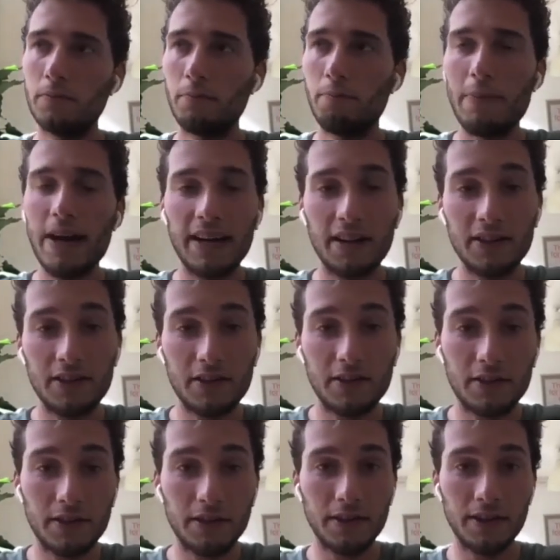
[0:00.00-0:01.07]
manage
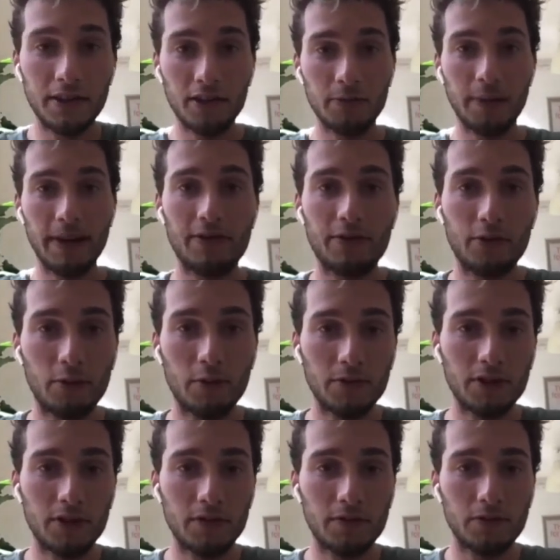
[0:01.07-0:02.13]
those
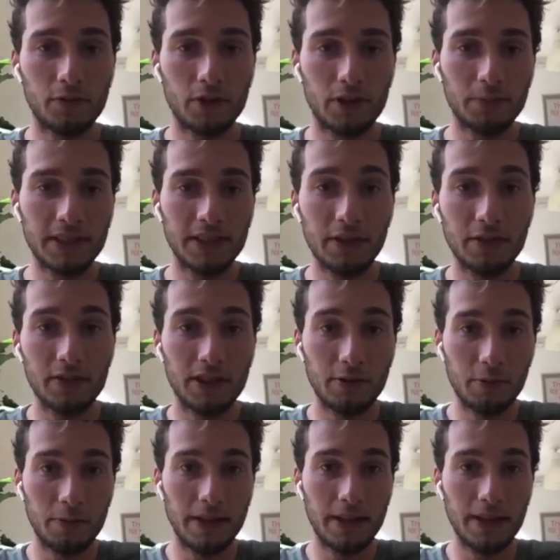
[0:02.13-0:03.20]
platforms for themselves. They
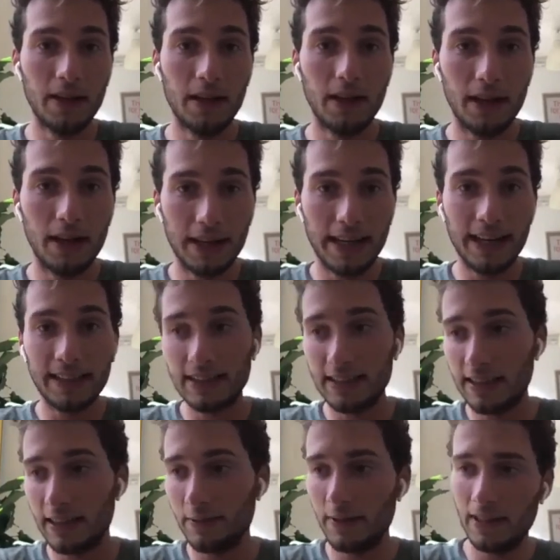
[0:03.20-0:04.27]
would be a guest,
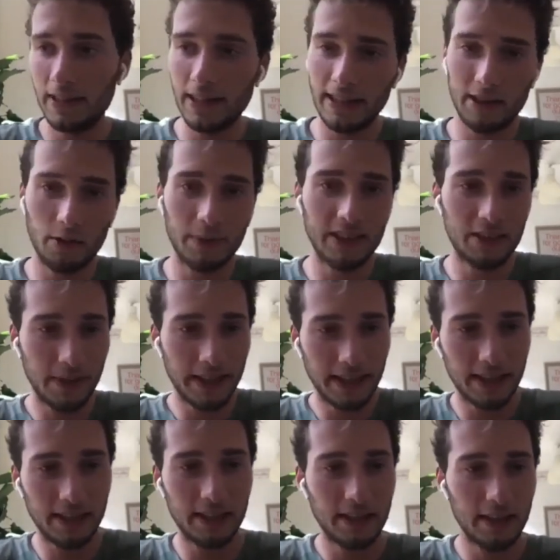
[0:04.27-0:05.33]
and they'd come and speak,
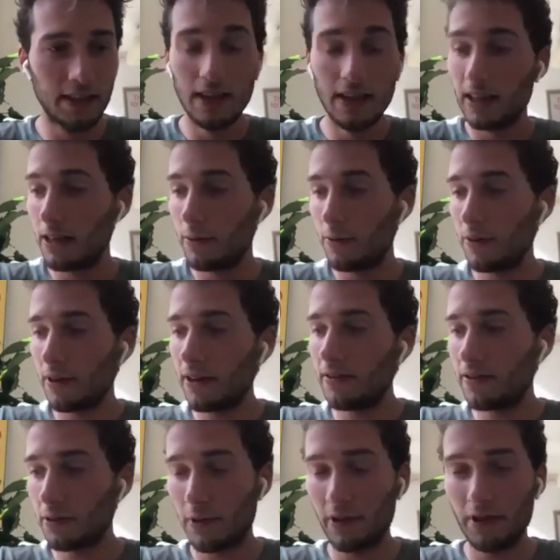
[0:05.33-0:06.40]
and they wouldn't have
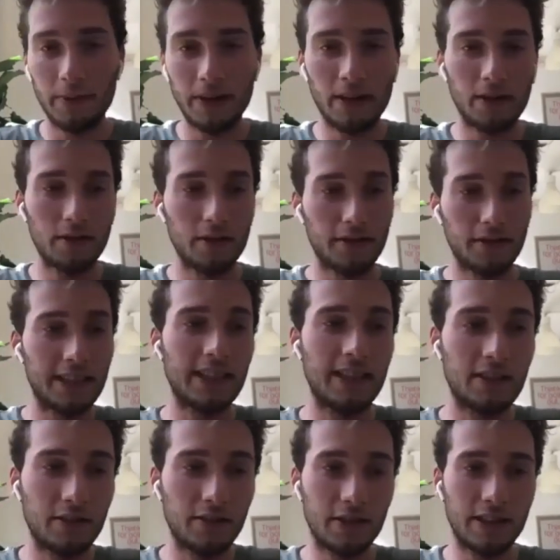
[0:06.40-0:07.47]
to worry about reaching
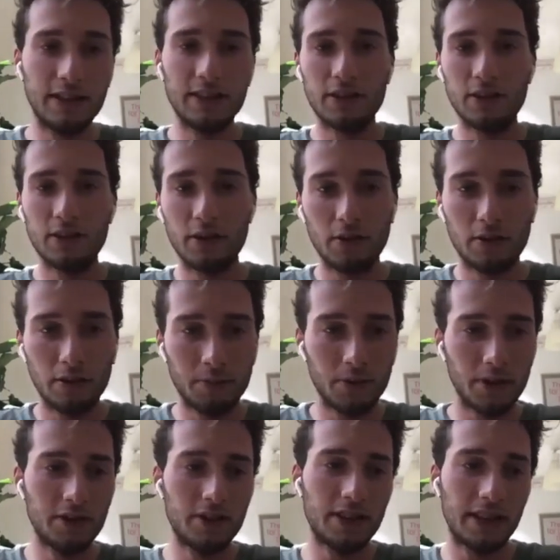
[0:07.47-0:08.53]
an audience or
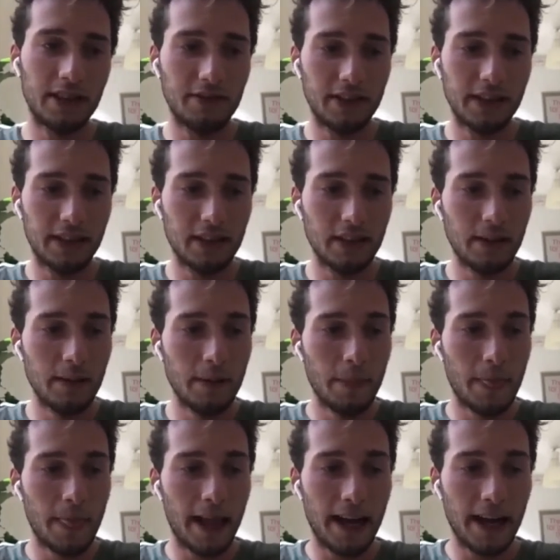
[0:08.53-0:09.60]
producing anything.
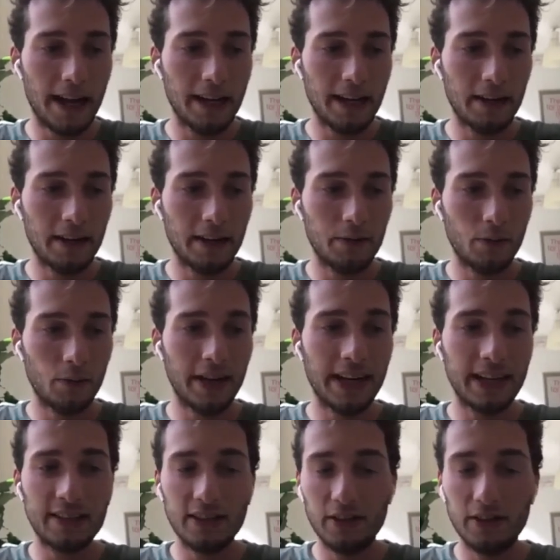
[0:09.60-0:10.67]
And we get
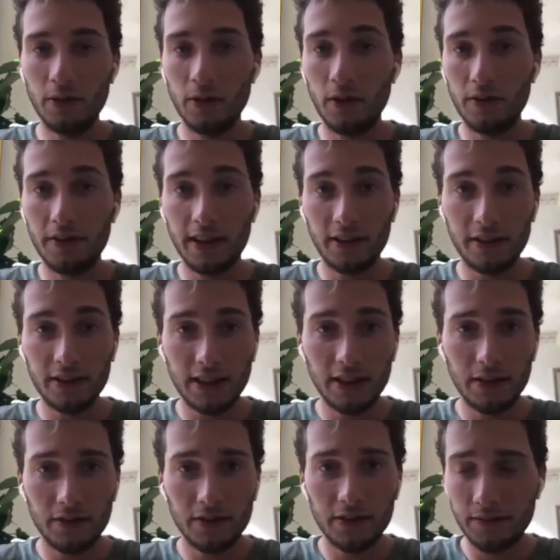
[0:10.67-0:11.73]
to do all of that
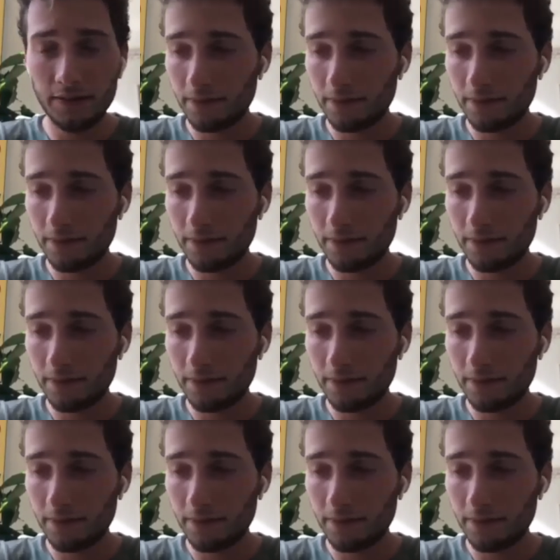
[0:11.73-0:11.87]
ourselves.